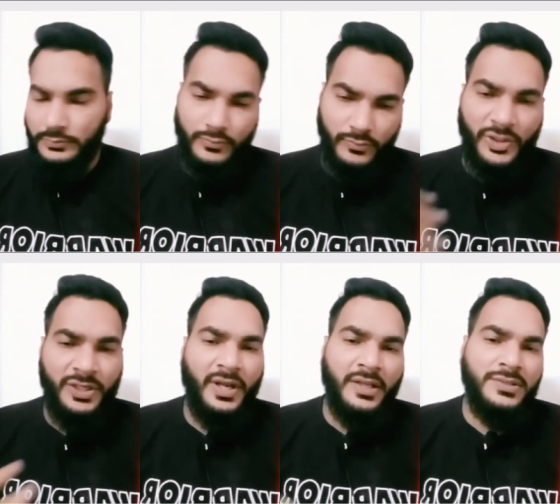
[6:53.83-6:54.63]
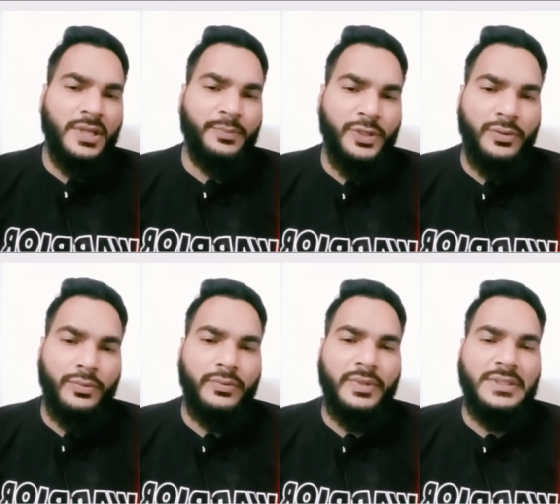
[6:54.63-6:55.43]
in next chapter
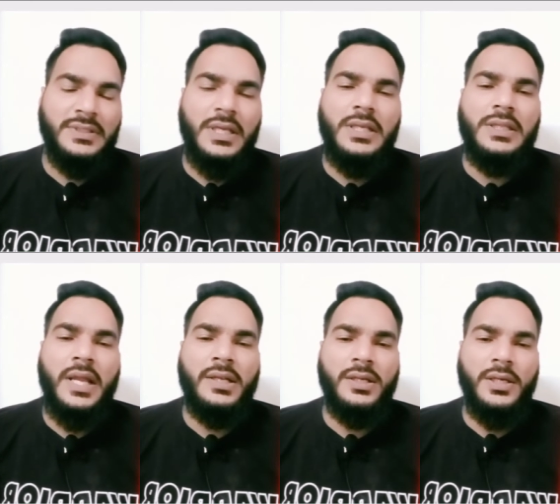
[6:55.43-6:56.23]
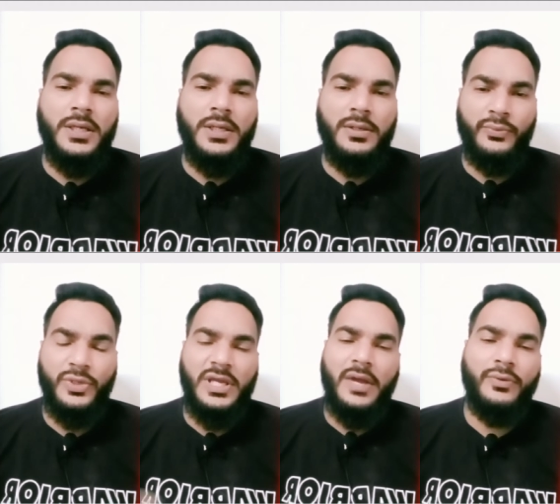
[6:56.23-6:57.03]
we will see that we
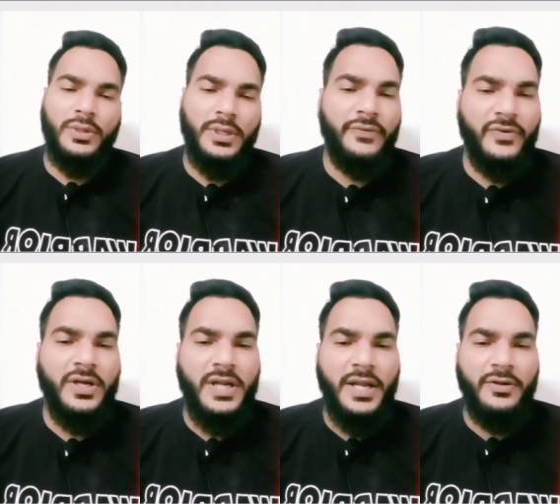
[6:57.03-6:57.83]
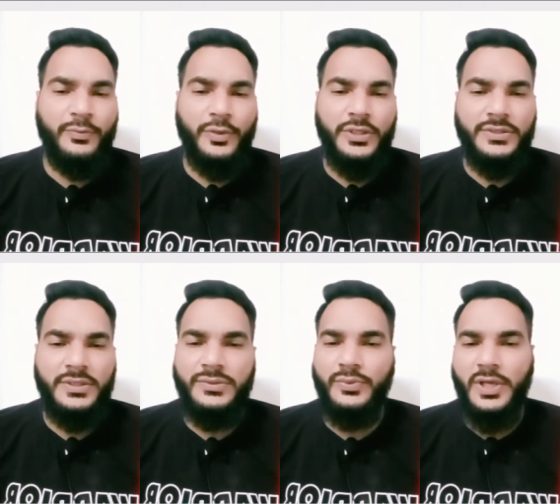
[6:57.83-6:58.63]
have different kind of
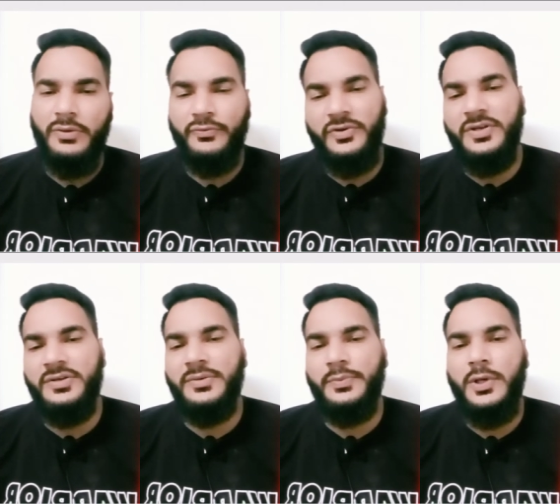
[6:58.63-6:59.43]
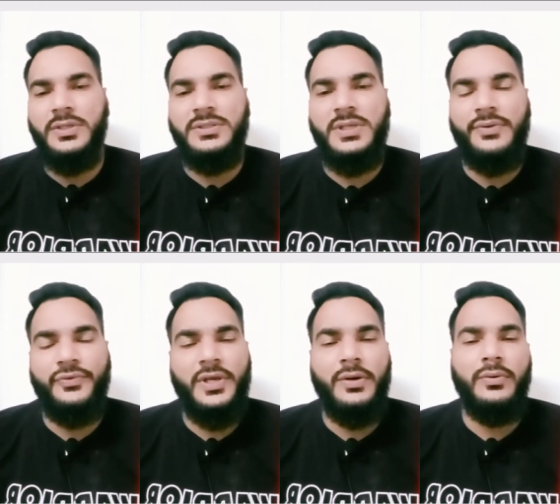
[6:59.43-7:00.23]
policies. We have free trade policy, and
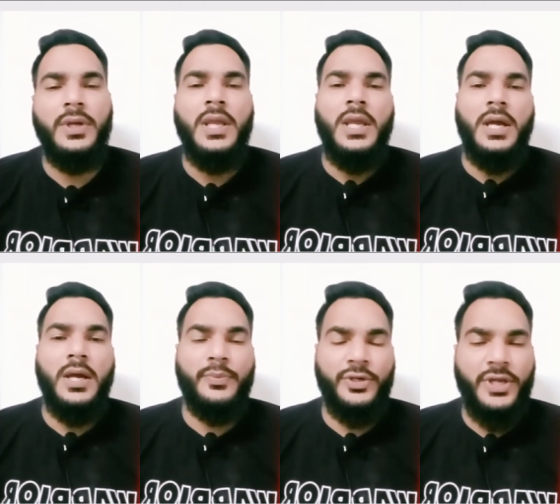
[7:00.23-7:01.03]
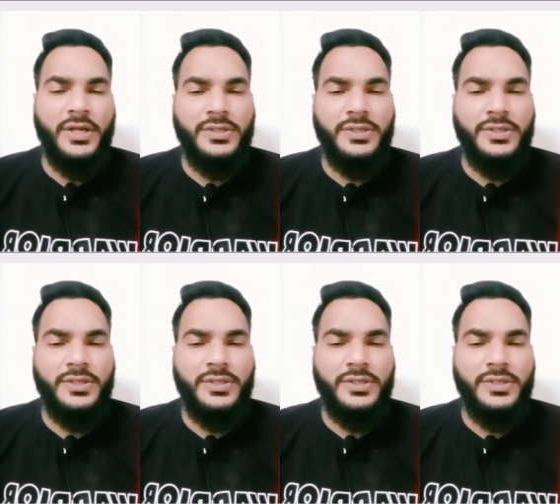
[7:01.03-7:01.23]
we have protective